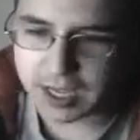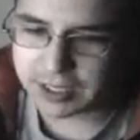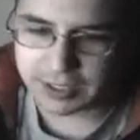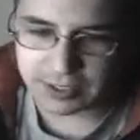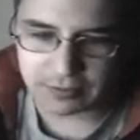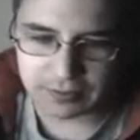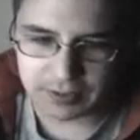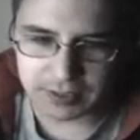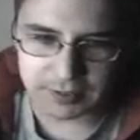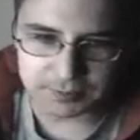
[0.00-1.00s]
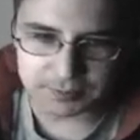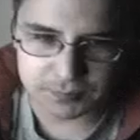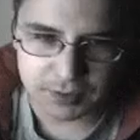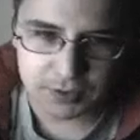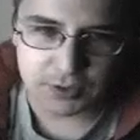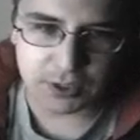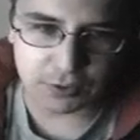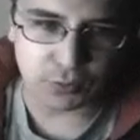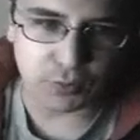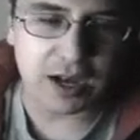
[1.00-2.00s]
in their
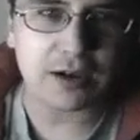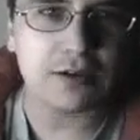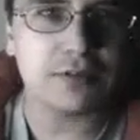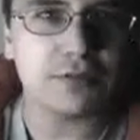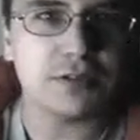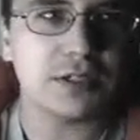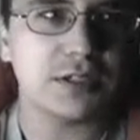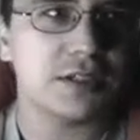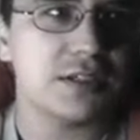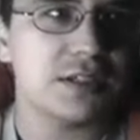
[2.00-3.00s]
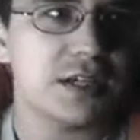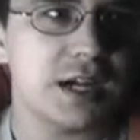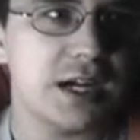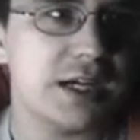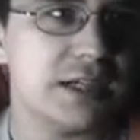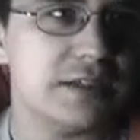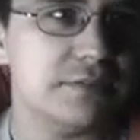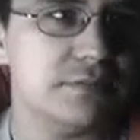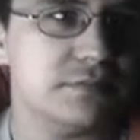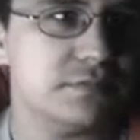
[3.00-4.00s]
ground.
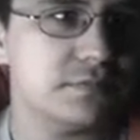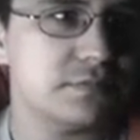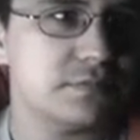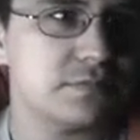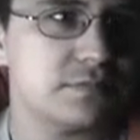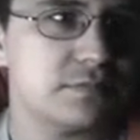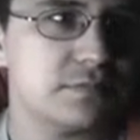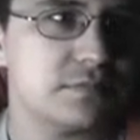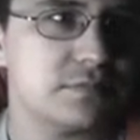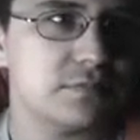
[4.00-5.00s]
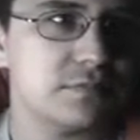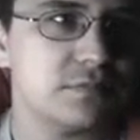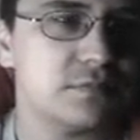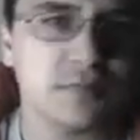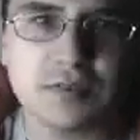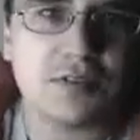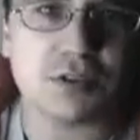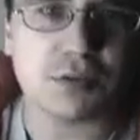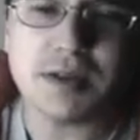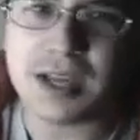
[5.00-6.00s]

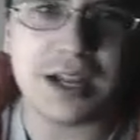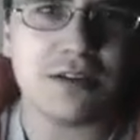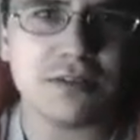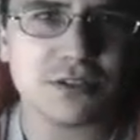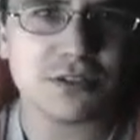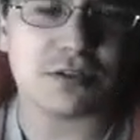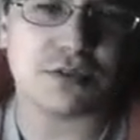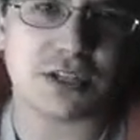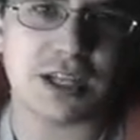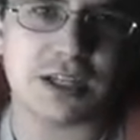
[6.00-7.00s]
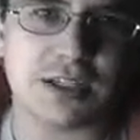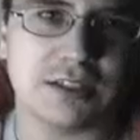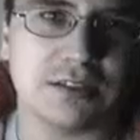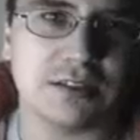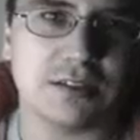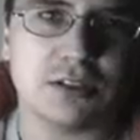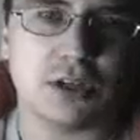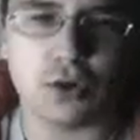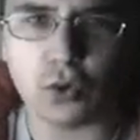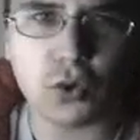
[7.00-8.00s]
To me it looks almost like a
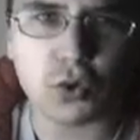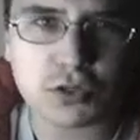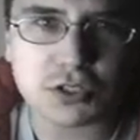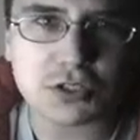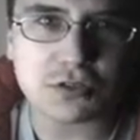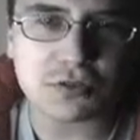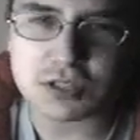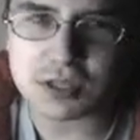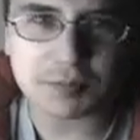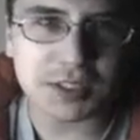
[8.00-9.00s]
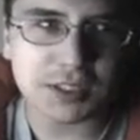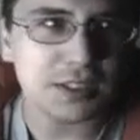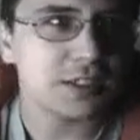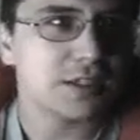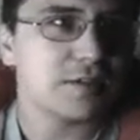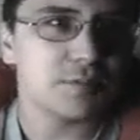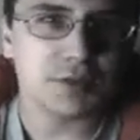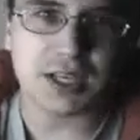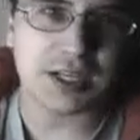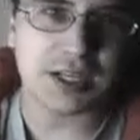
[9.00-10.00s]
horse or something,
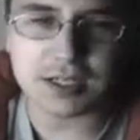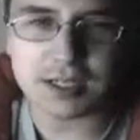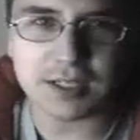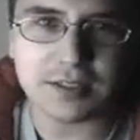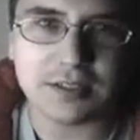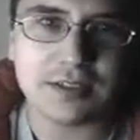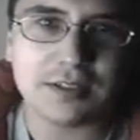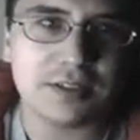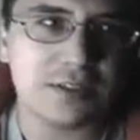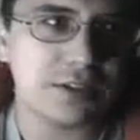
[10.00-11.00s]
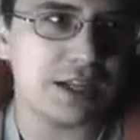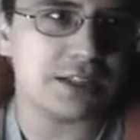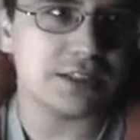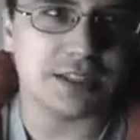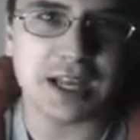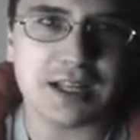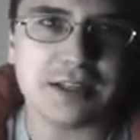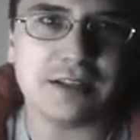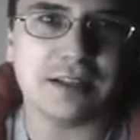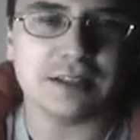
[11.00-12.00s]
but they connect to that,
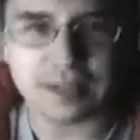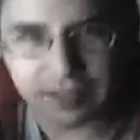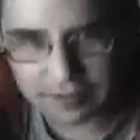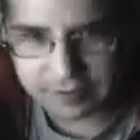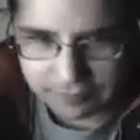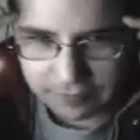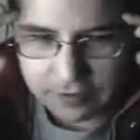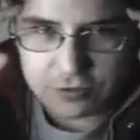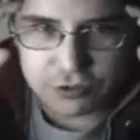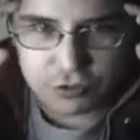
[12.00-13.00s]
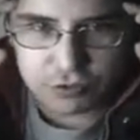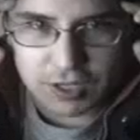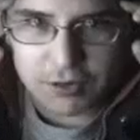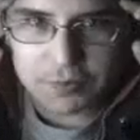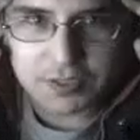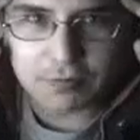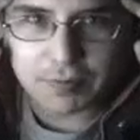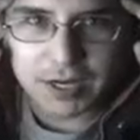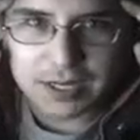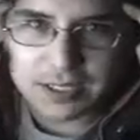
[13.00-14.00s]
and then they can control that with their
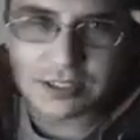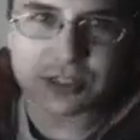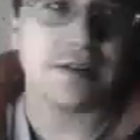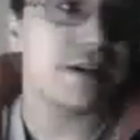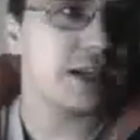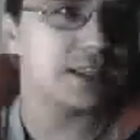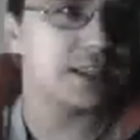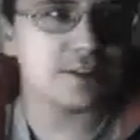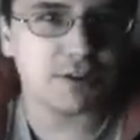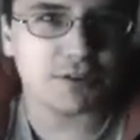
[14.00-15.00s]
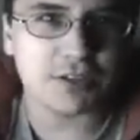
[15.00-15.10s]
minds. And then there are